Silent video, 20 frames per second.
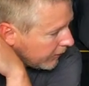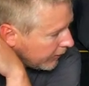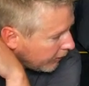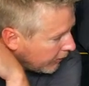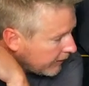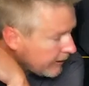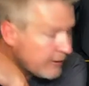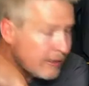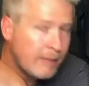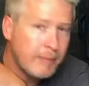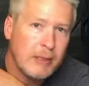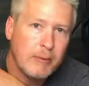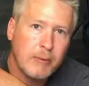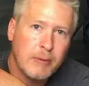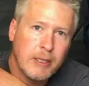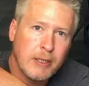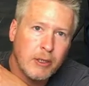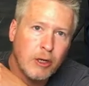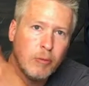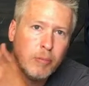
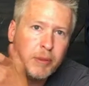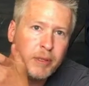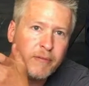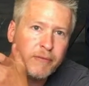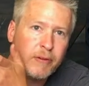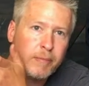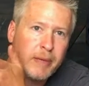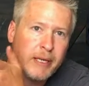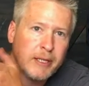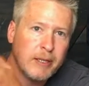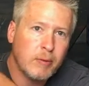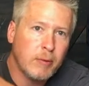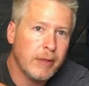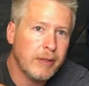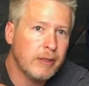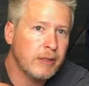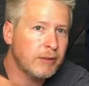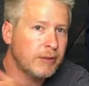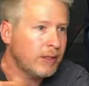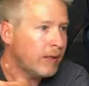that we're going to open the fermenter,
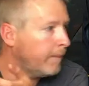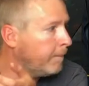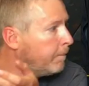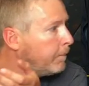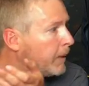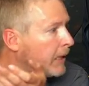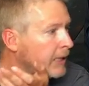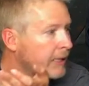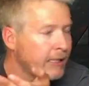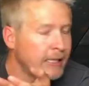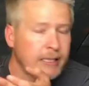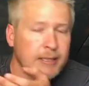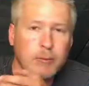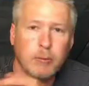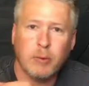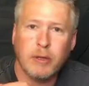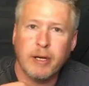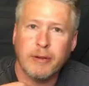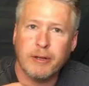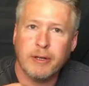whether it's a
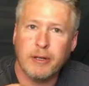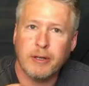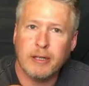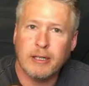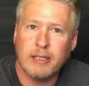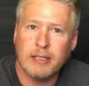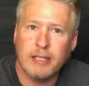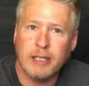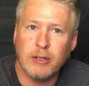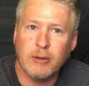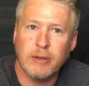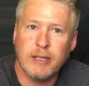bucket, whether,